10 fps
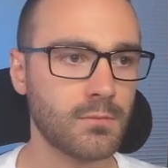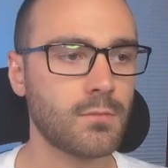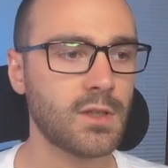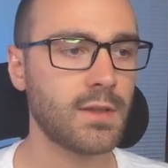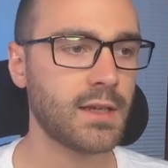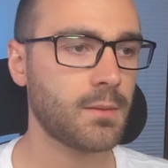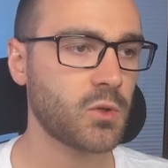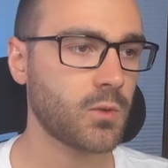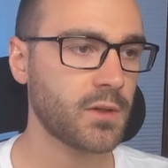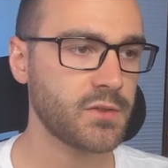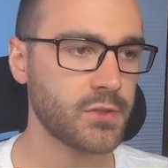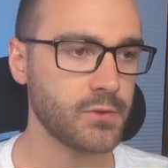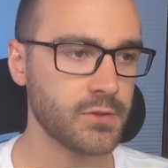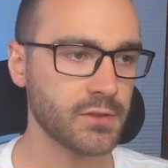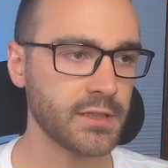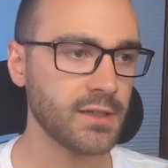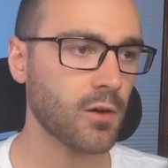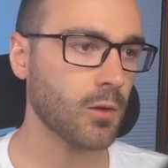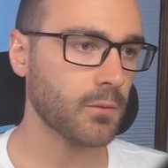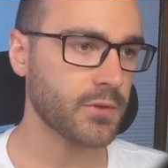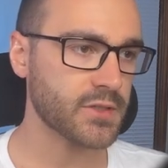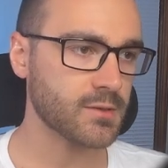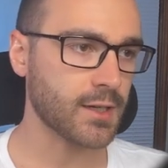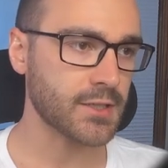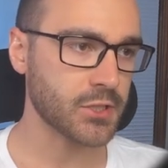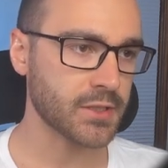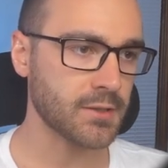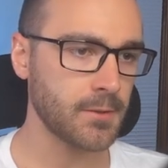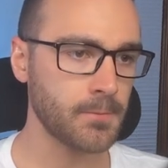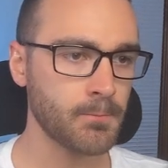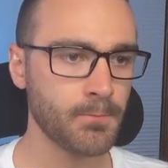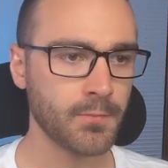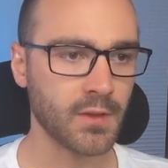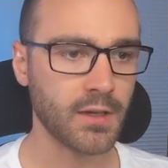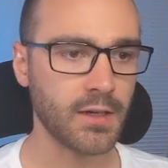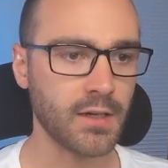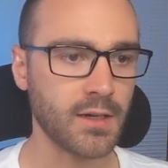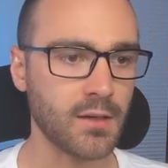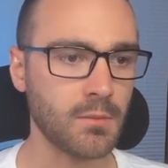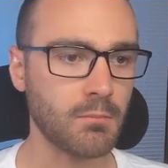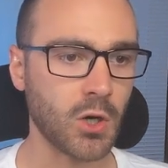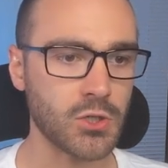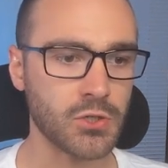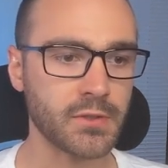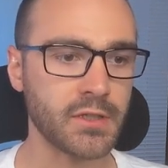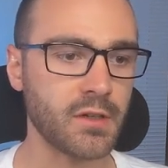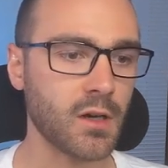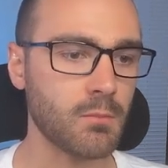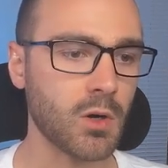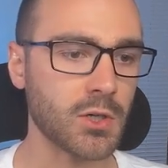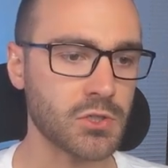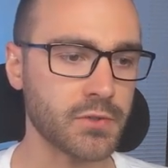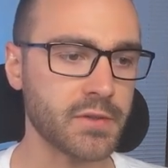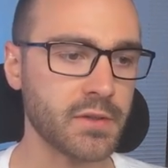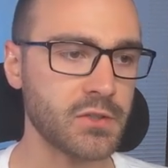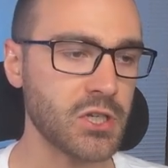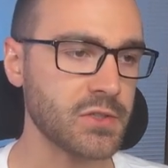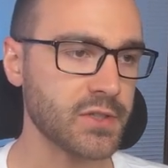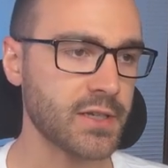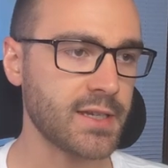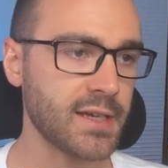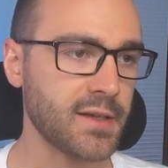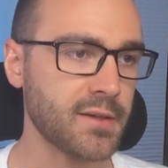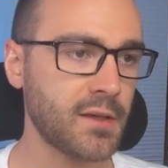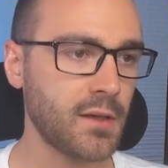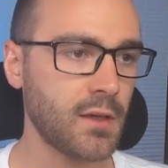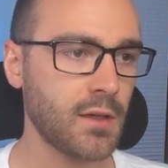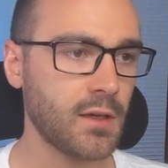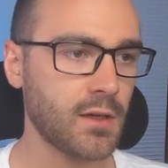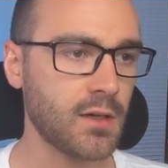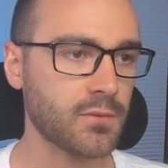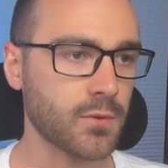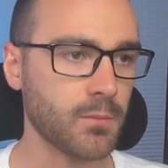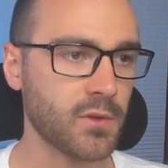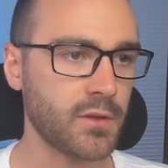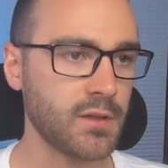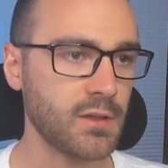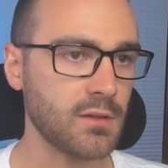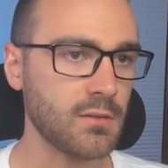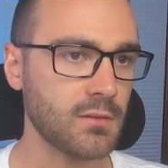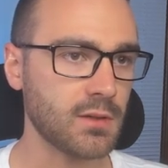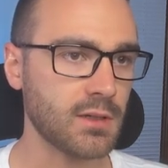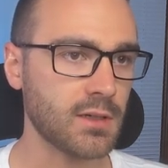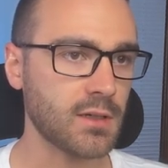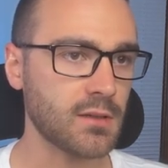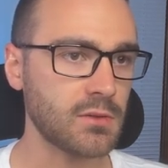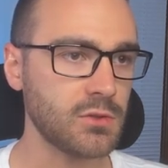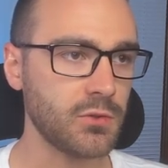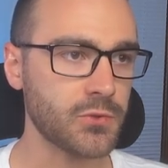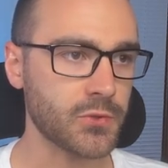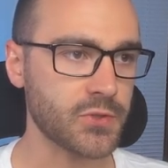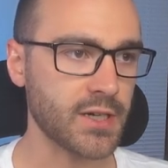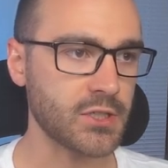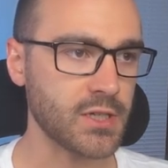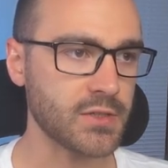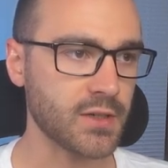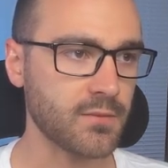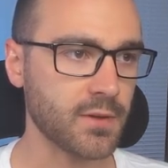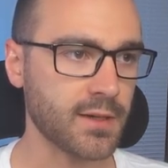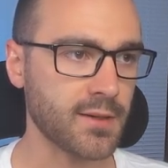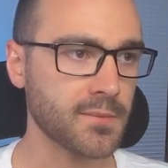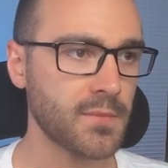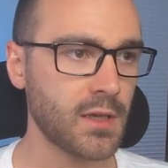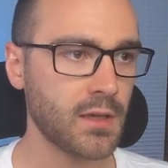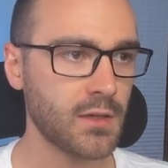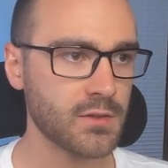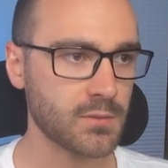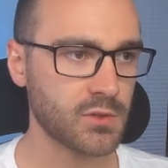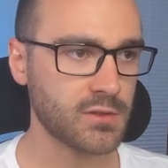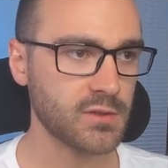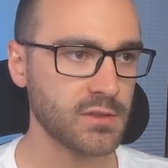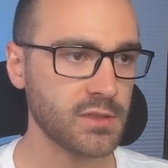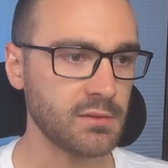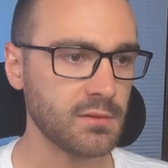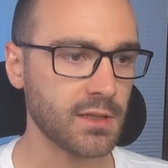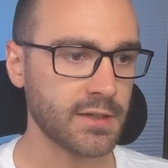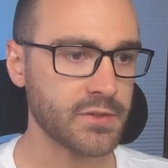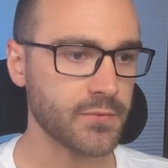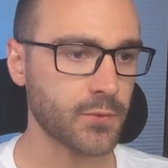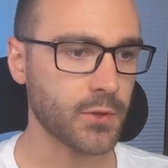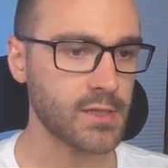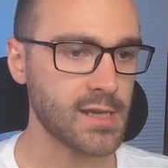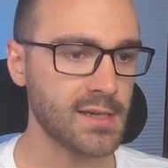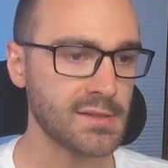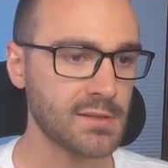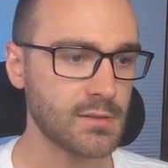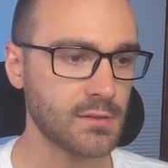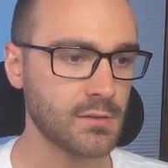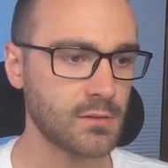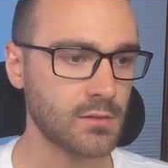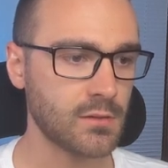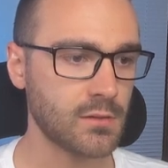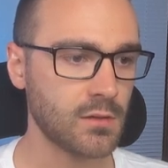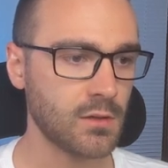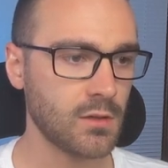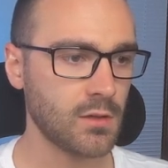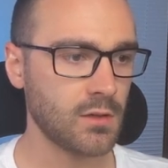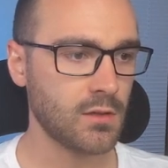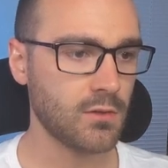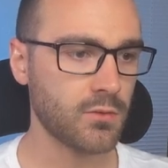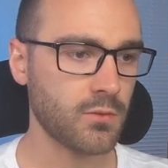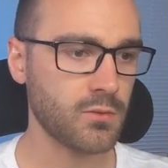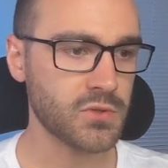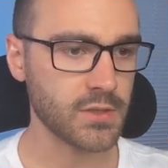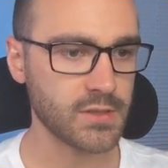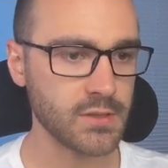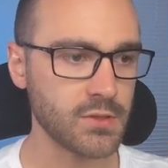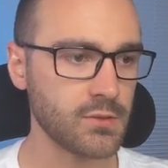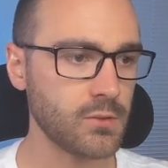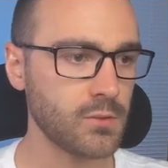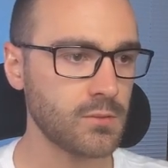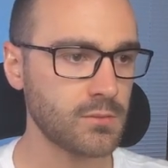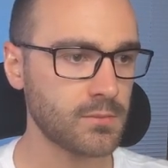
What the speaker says: And then I'm going to delete all of this logic marshalling and unmarshalling the JSON data from the users.json file. So I'm going to delete lines 48 through 62,